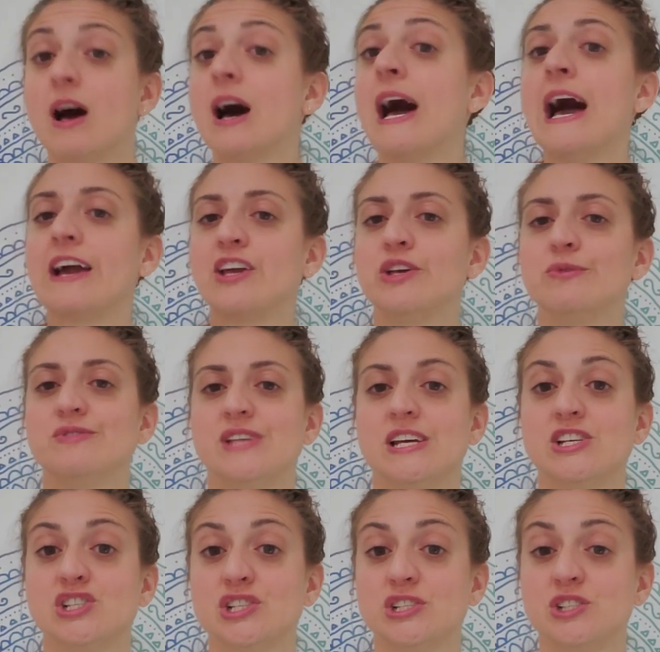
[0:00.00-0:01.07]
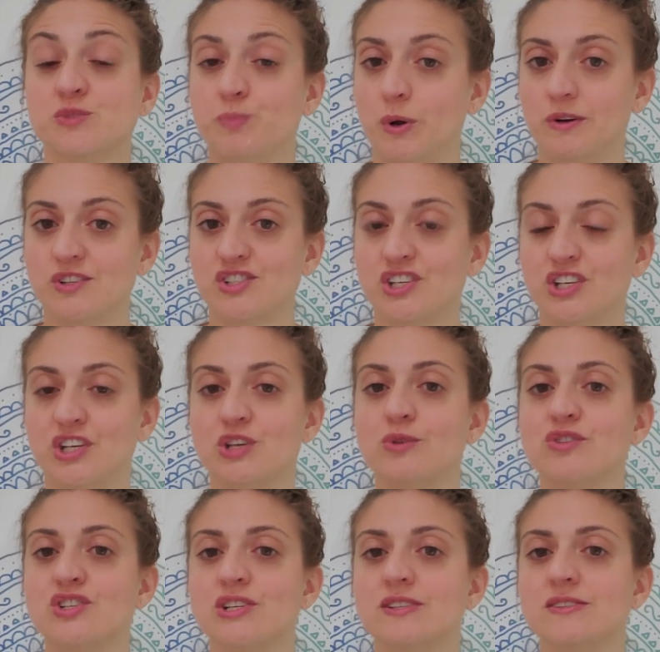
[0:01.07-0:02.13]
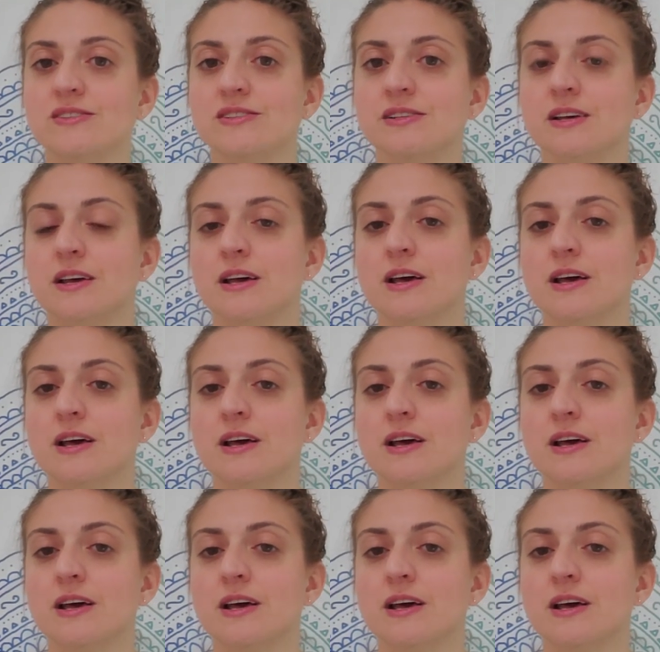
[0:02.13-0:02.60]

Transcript: accusations, persecutions,